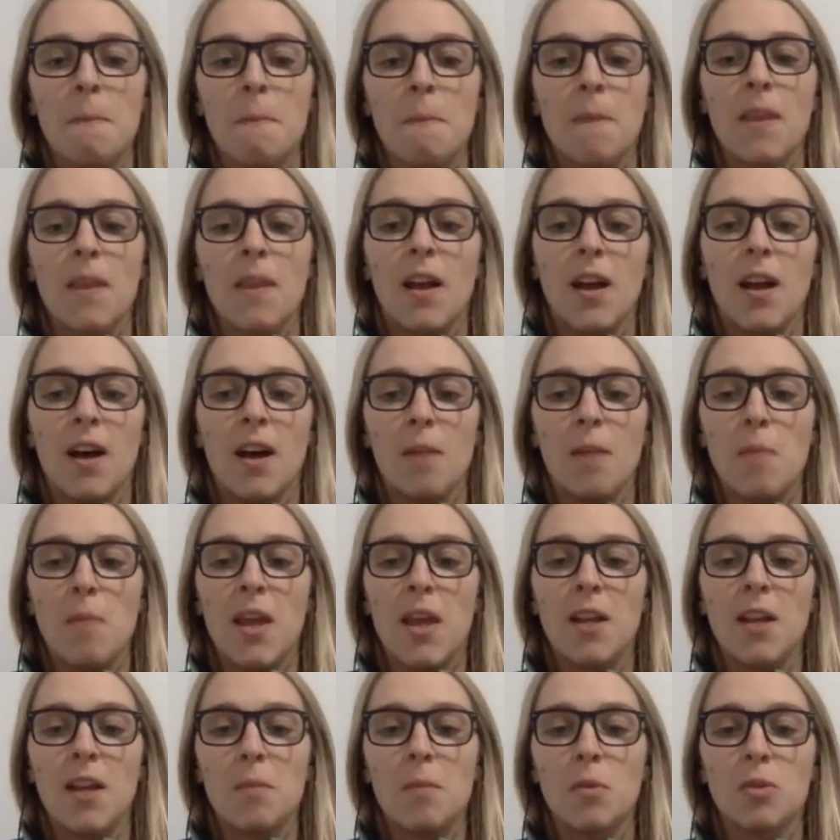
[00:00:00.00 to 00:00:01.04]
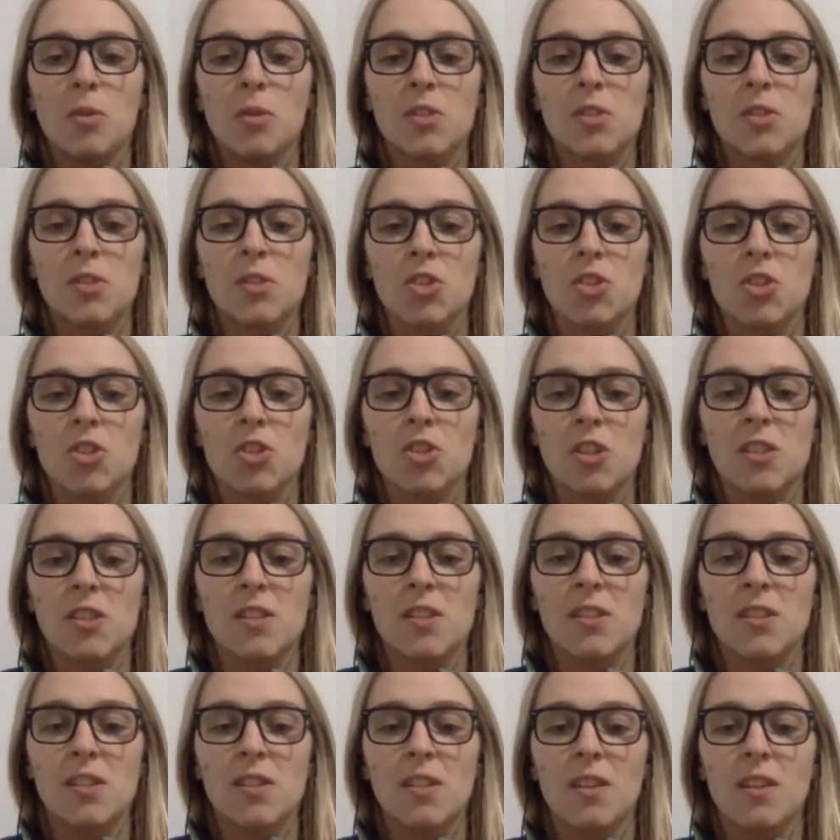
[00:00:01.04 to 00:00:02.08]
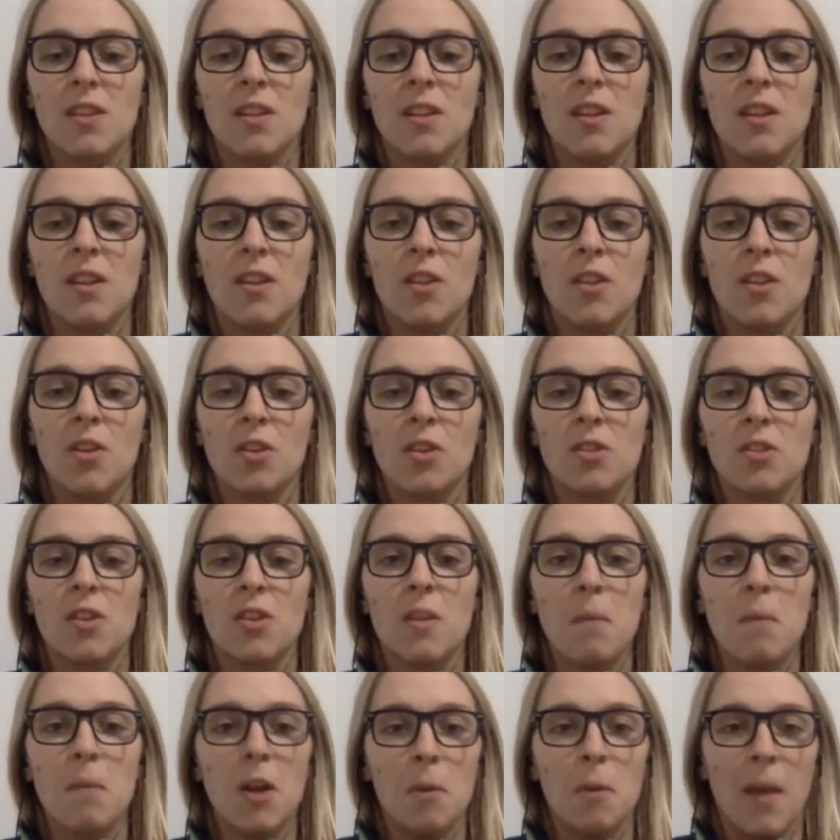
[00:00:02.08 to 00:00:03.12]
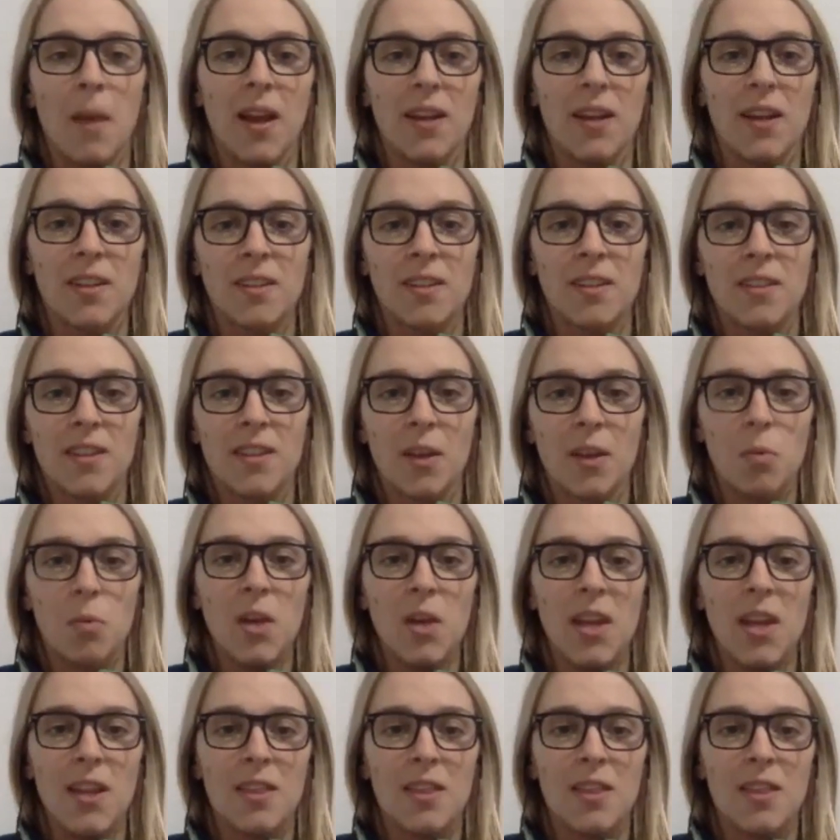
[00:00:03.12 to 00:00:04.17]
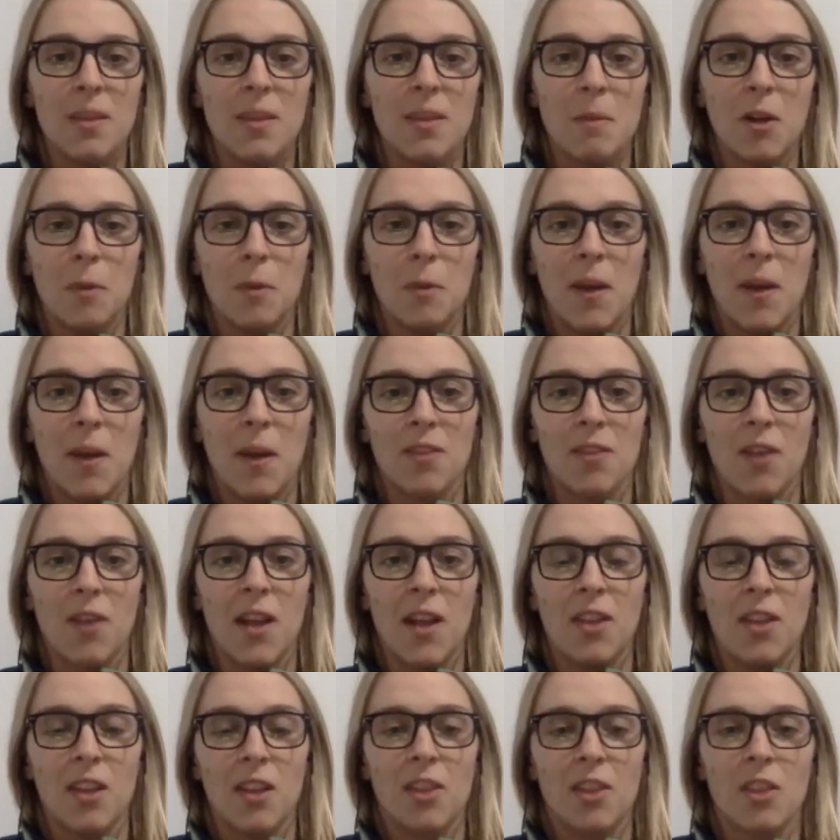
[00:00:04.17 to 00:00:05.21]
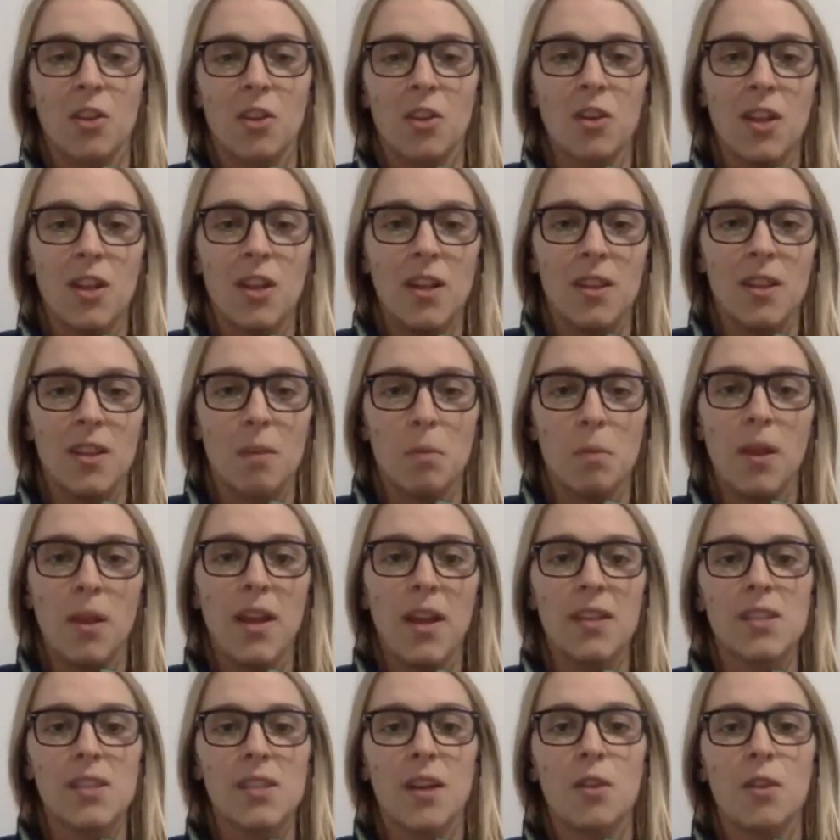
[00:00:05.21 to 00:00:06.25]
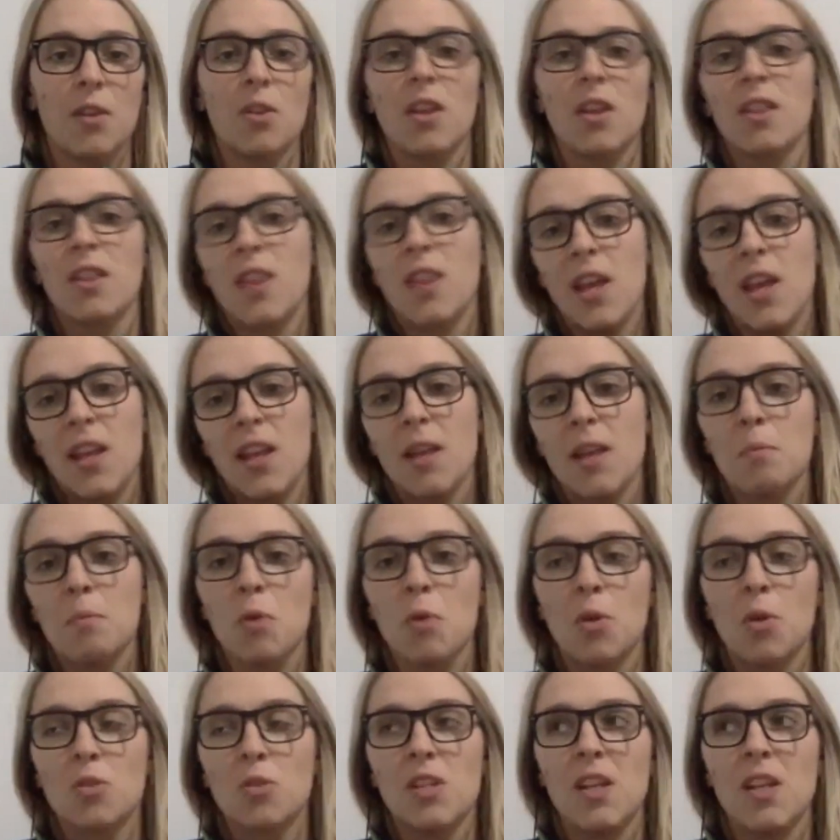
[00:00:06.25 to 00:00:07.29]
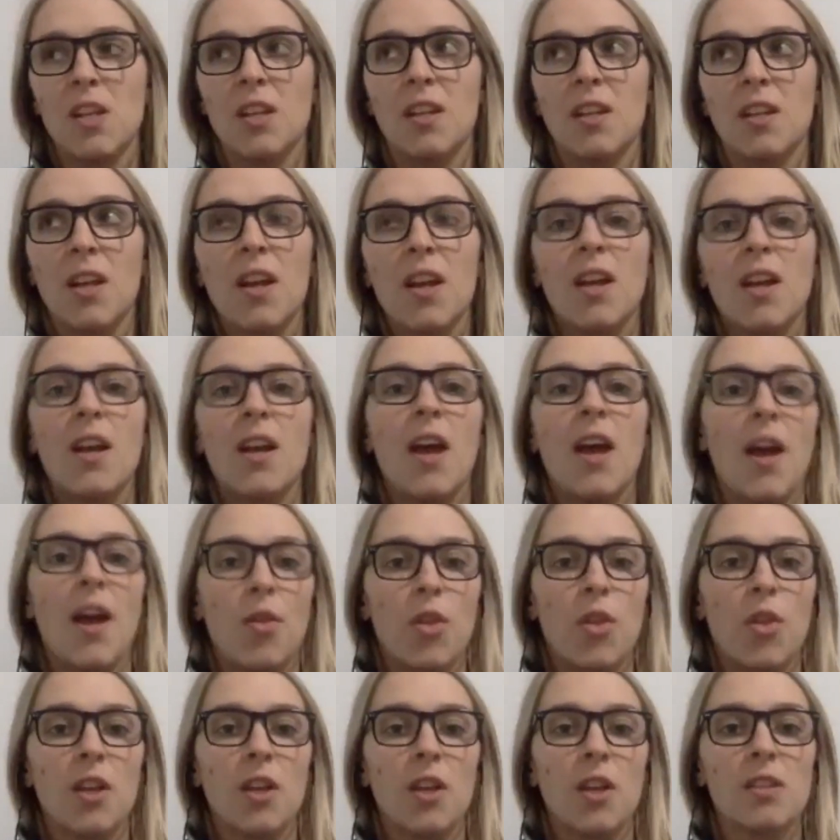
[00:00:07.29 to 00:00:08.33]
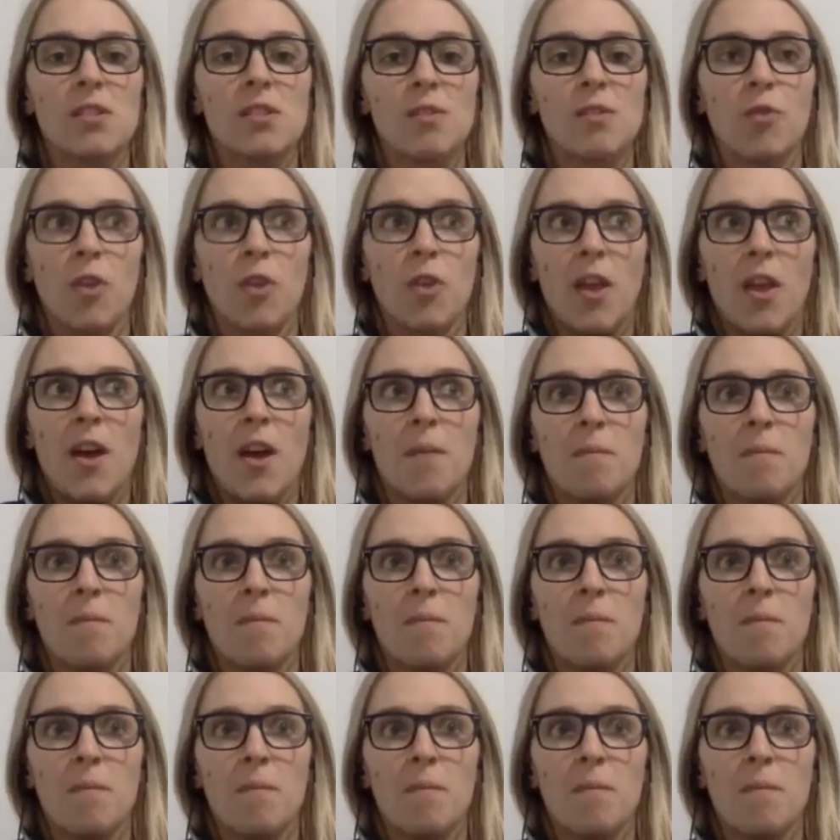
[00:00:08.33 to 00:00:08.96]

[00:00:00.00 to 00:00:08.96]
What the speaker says: animals are just they're the middleman. Like we eat the middleman, right? Like they're eating the plants. How do you think they get protein and things for them